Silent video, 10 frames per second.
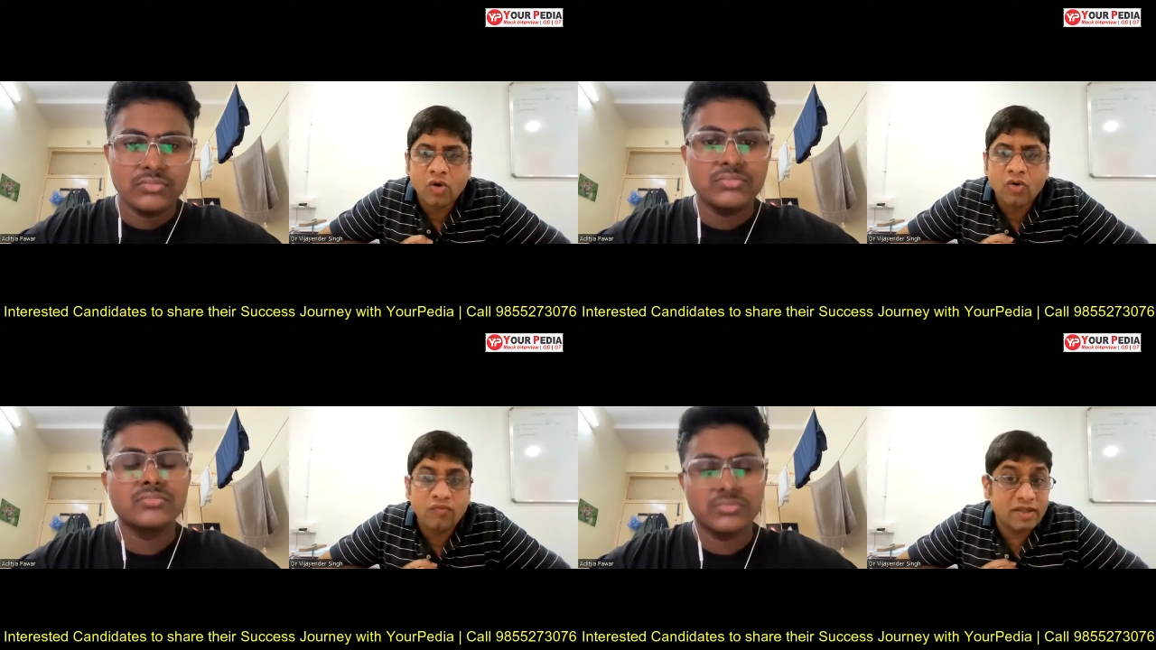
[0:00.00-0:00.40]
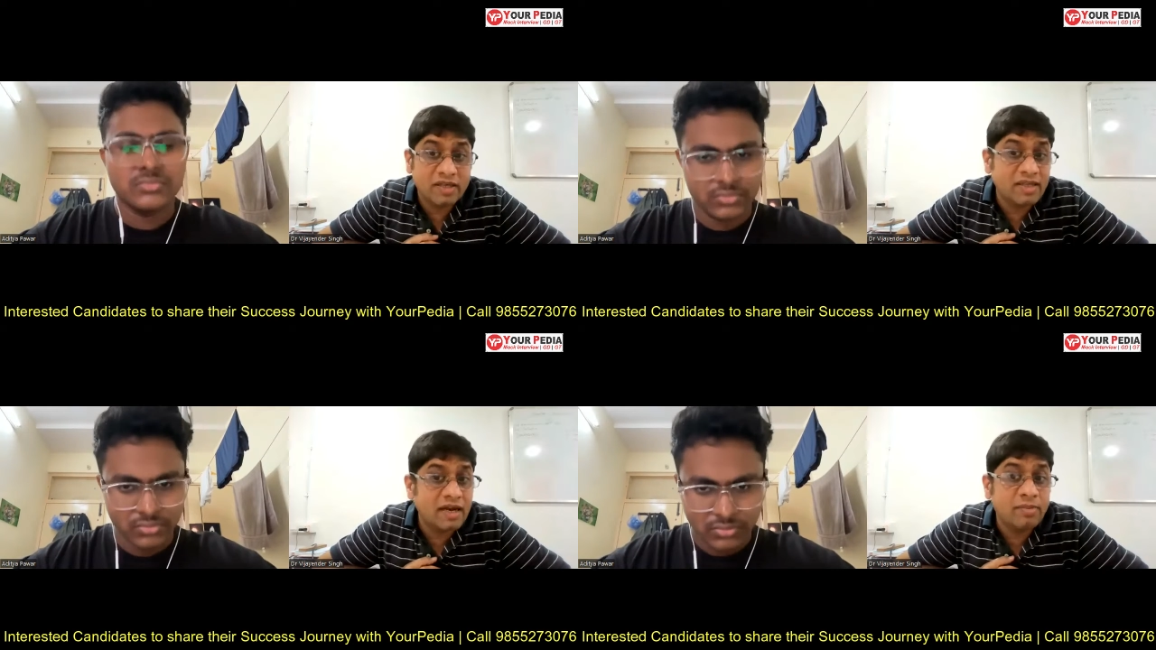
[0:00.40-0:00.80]
Speaker 1: Now,
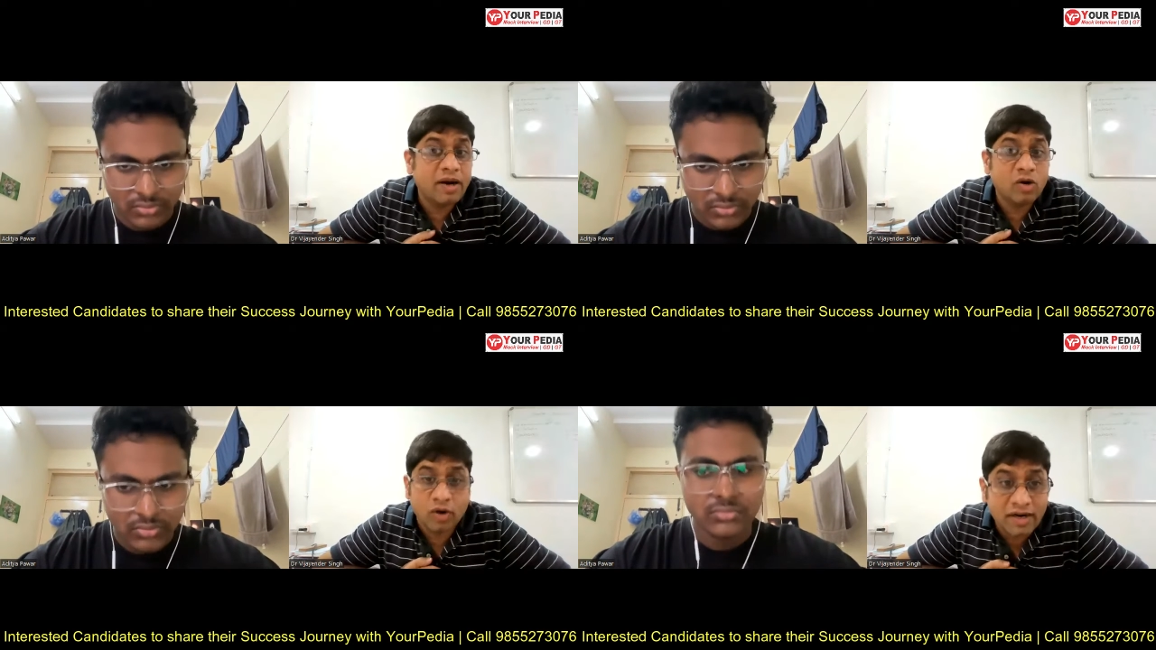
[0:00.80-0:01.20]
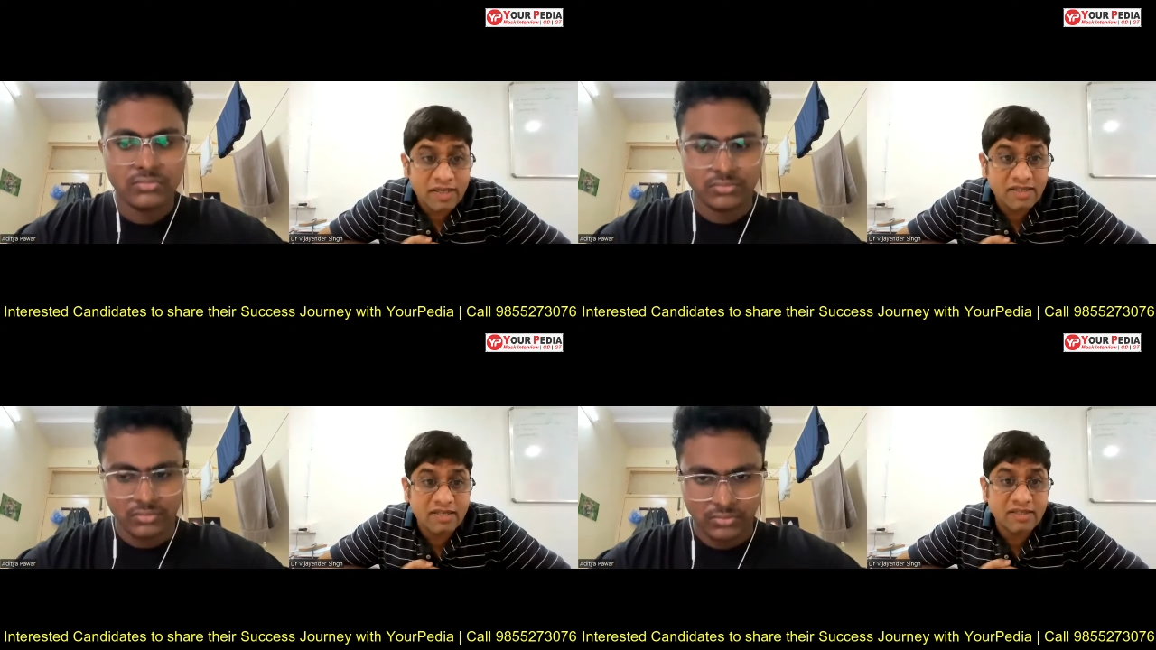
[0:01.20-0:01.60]
whether that demand
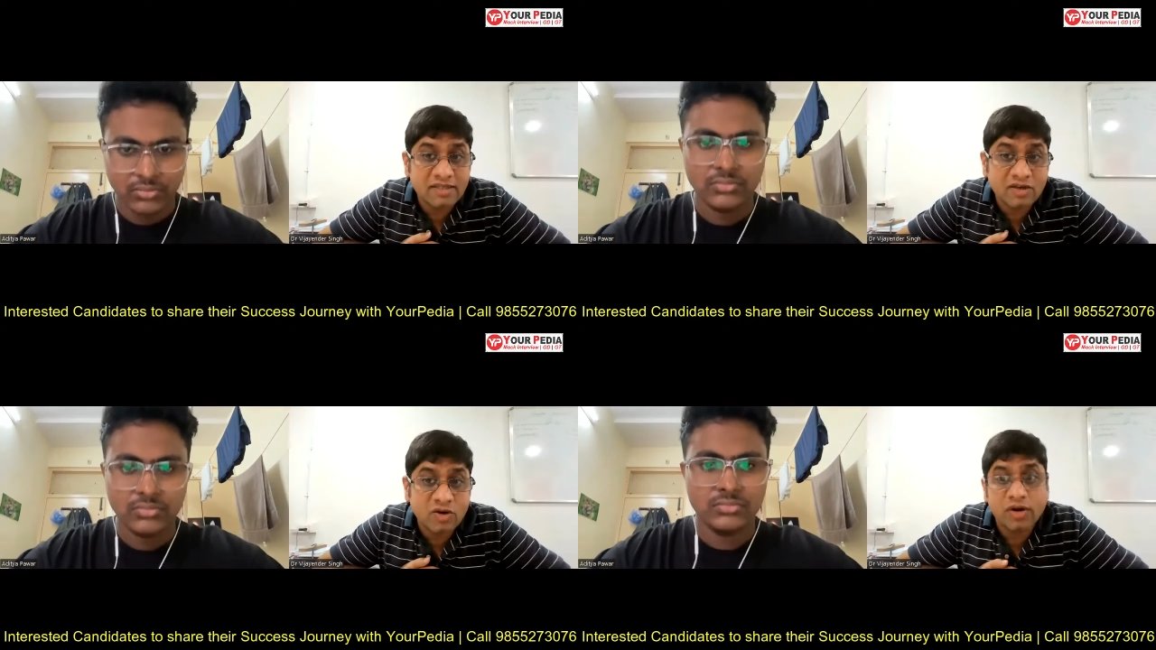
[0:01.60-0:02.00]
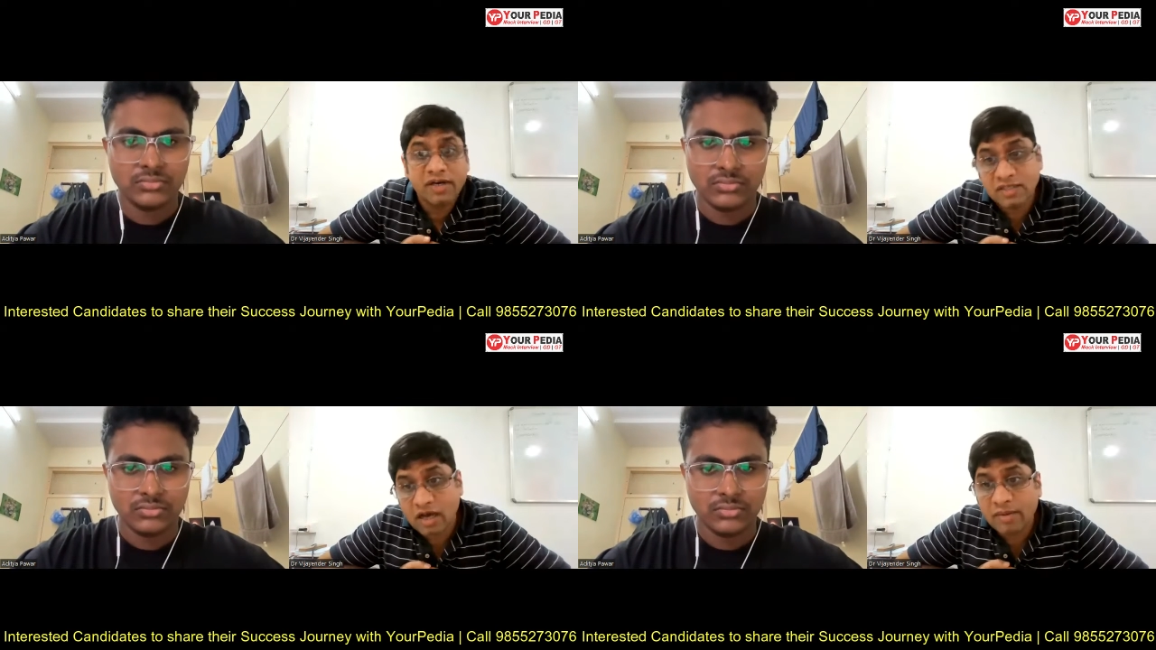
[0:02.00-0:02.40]
already is existing
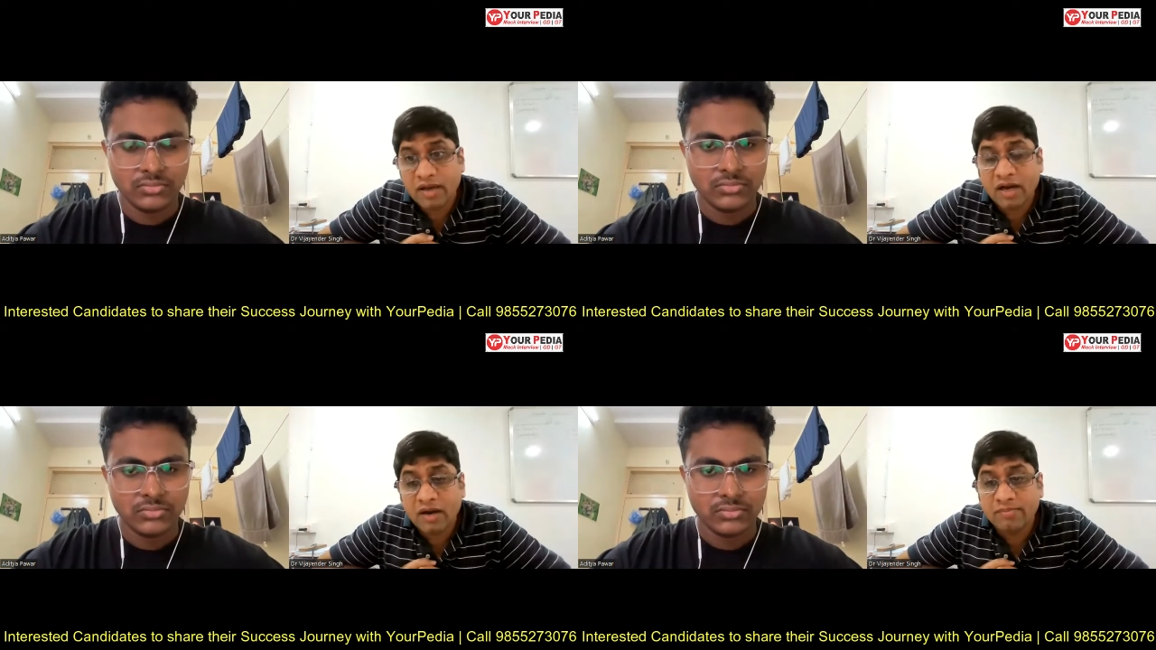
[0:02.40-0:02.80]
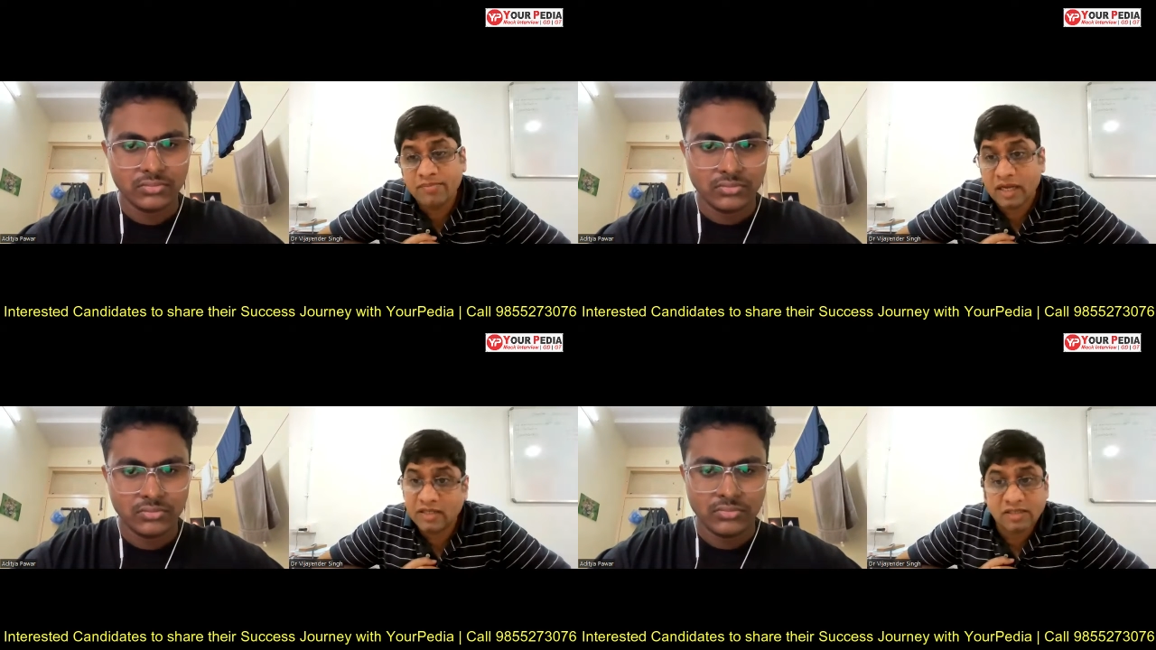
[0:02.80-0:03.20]
or it is coming
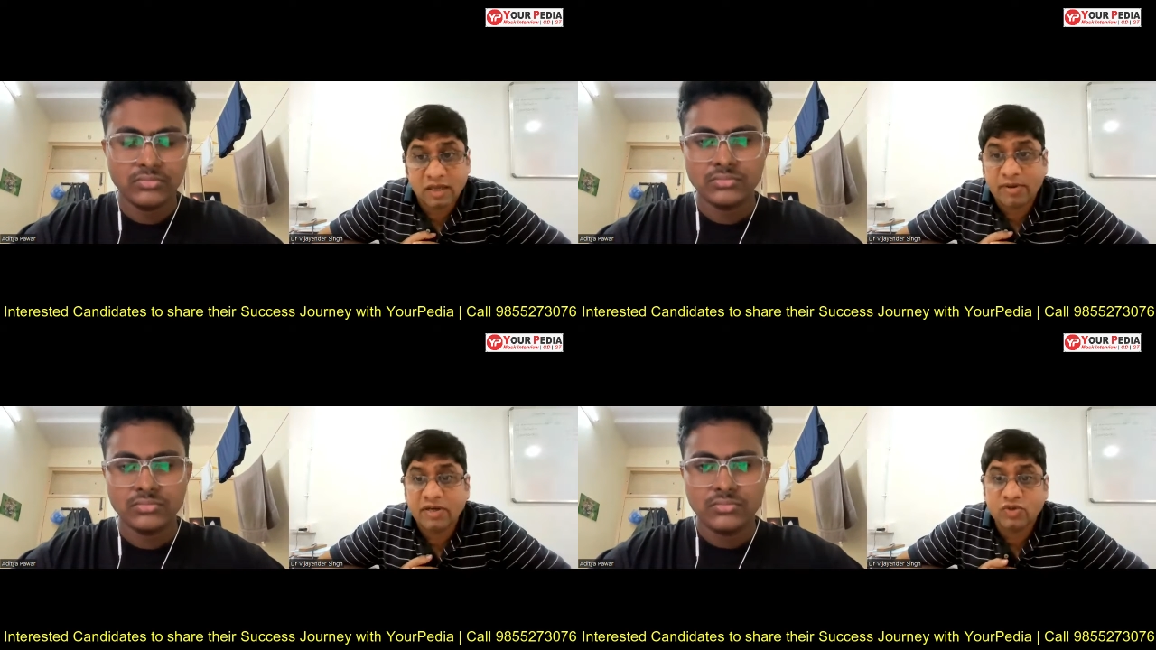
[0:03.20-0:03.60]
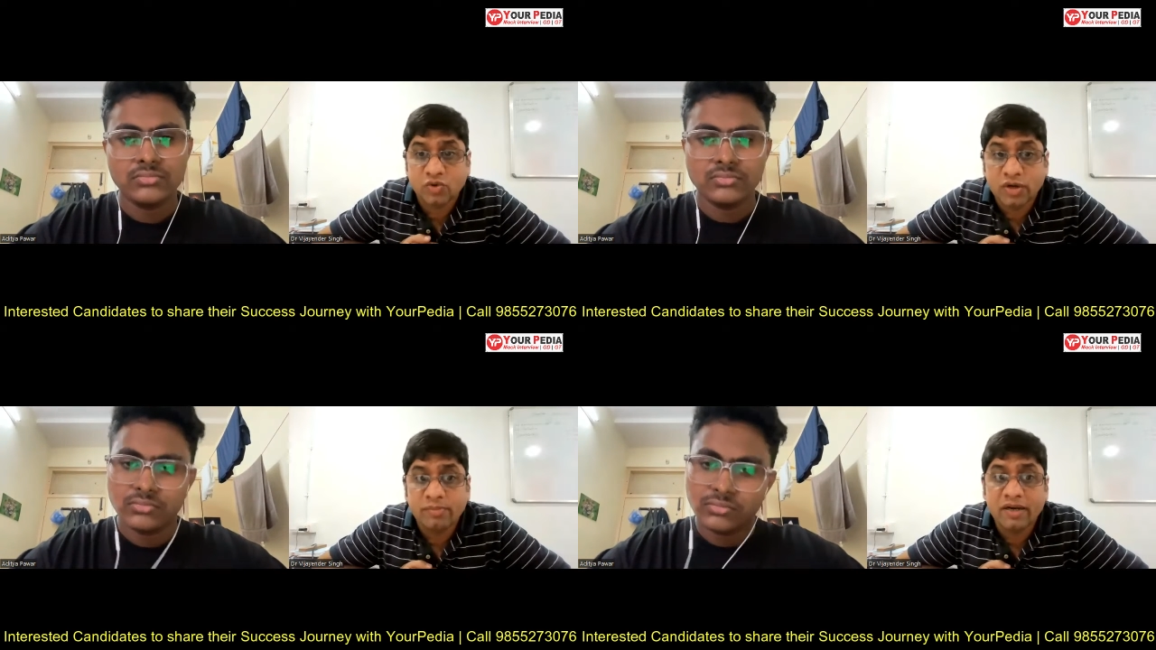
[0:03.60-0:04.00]
up, that is a
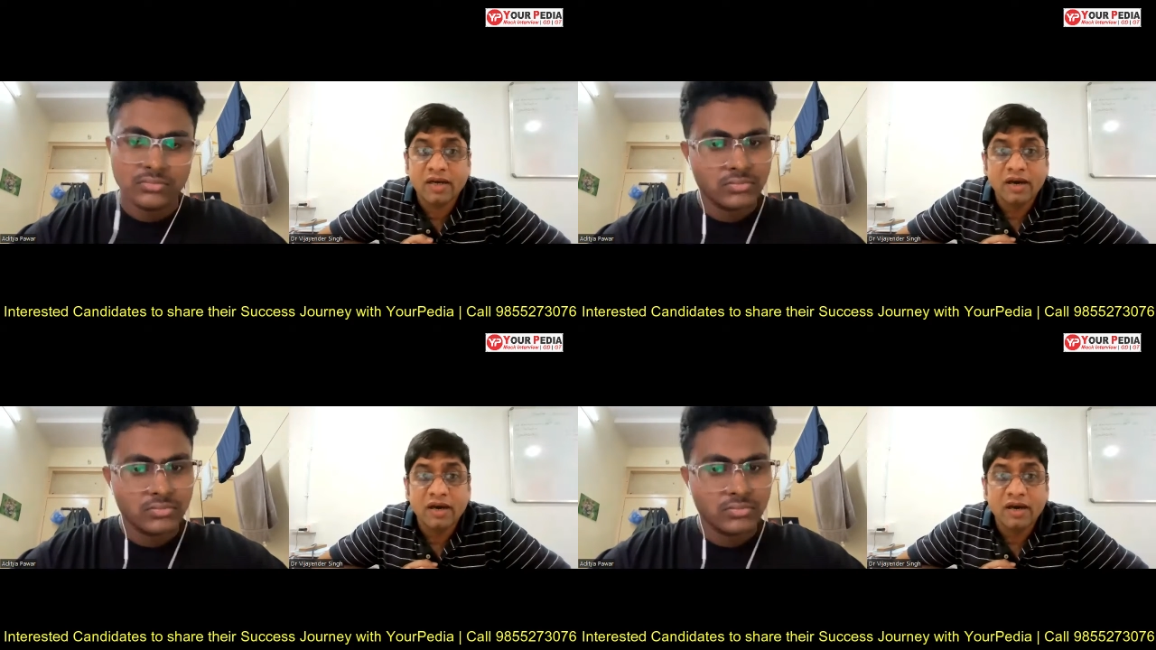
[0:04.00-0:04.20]
separate story.